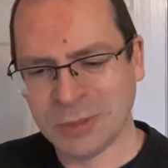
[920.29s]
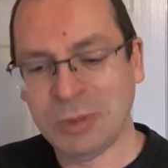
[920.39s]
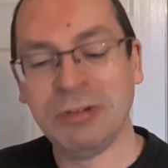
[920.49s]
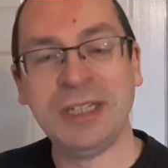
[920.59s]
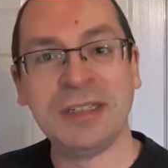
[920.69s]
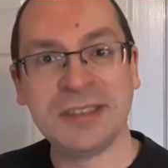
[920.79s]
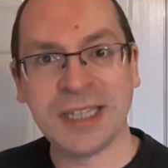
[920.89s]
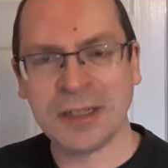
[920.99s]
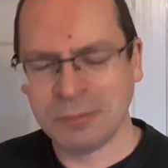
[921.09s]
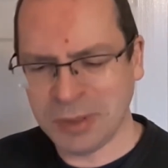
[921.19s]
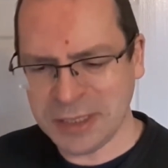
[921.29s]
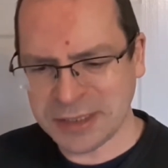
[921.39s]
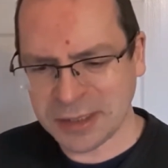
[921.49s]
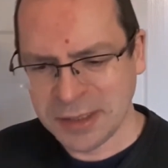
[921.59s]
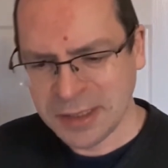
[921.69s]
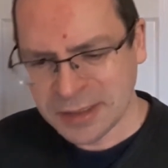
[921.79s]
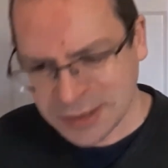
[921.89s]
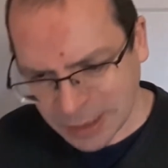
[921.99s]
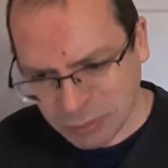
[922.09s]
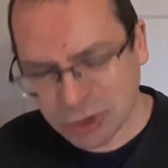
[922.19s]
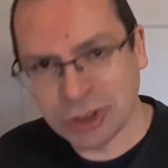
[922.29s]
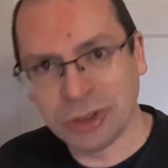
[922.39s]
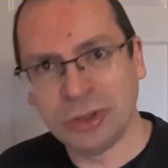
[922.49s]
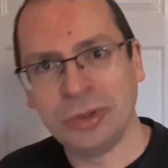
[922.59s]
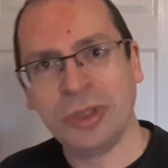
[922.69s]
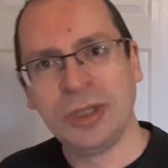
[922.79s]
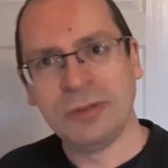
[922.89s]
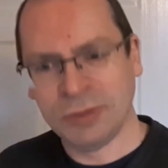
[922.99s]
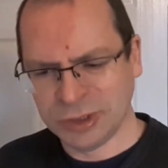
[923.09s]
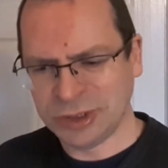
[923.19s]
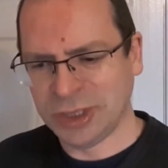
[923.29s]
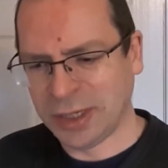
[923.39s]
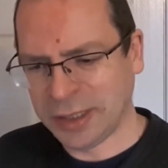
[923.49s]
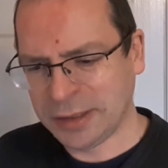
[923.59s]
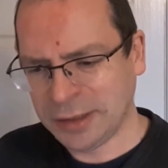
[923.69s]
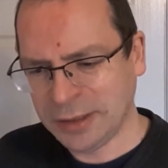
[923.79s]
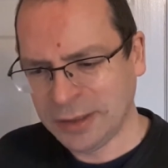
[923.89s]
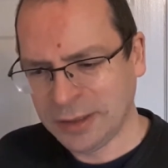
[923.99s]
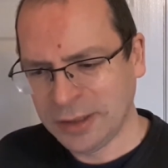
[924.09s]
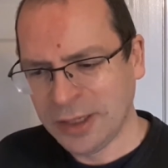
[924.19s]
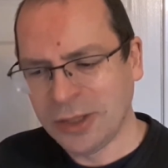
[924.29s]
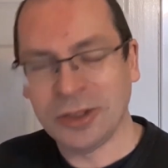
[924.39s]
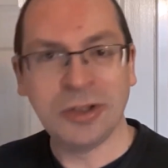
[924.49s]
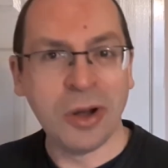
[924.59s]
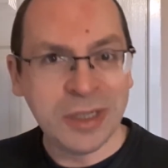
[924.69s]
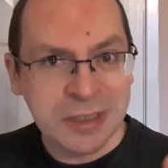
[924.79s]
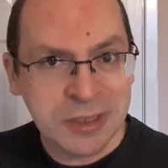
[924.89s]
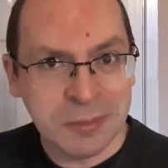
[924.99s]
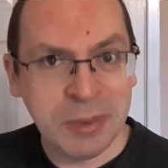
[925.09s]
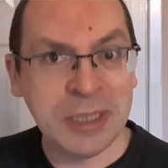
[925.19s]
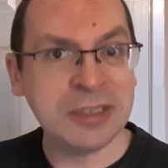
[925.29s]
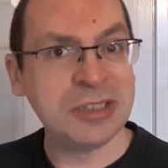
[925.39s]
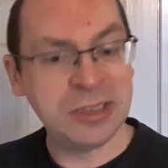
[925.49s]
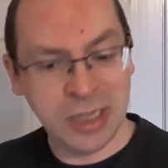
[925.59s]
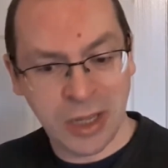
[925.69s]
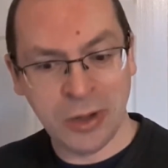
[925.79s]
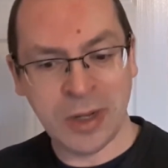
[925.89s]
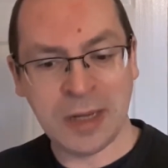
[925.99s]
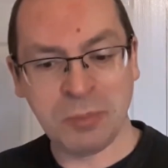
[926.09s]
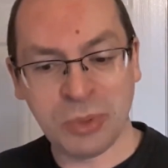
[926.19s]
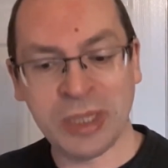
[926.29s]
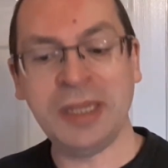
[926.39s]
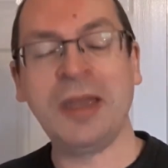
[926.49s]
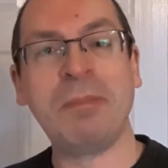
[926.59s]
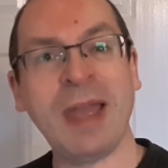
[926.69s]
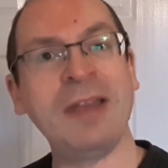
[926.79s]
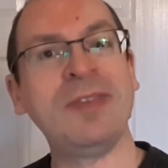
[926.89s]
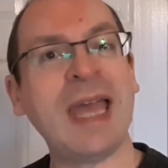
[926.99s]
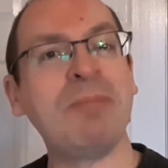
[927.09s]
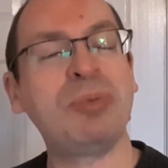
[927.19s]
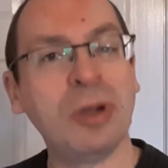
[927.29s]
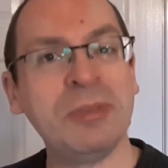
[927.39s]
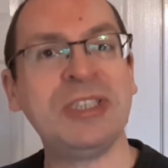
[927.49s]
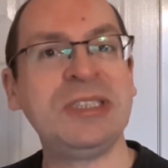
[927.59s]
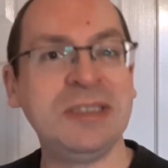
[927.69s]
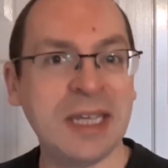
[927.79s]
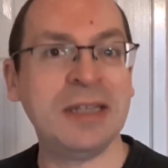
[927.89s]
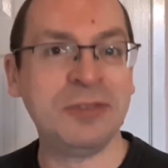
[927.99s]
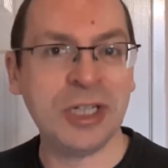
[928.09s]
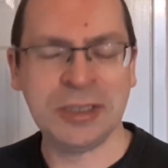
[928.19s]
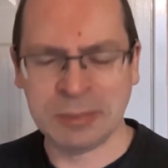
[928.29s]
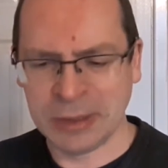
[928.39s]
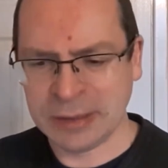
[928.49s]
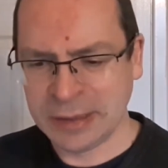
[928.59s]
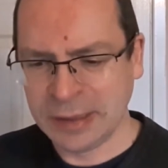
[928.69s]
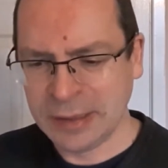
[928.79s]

We read in 2 Peter chapter 2, verse 9, that God isn't being slow at bringing about that promised day of judgment,